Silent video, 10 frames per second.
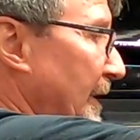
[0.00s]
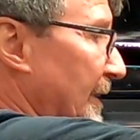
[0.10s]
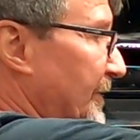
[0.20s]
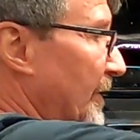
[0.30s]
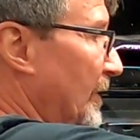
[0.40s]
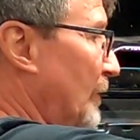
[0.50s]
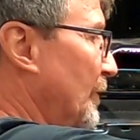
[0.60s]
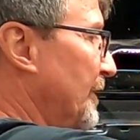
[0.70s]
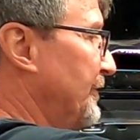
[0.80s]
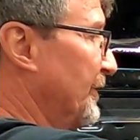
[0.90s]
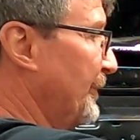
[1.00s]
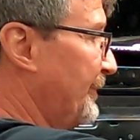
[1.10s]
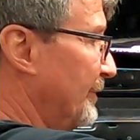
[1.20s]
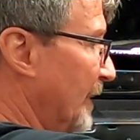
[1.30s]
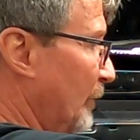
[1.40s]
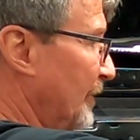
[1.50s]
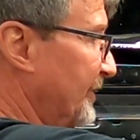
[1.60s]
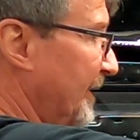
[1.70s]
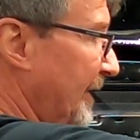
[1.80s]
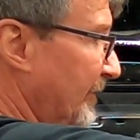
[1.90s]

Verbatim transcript: Yeah, so I'm gonna just, I'm gonna set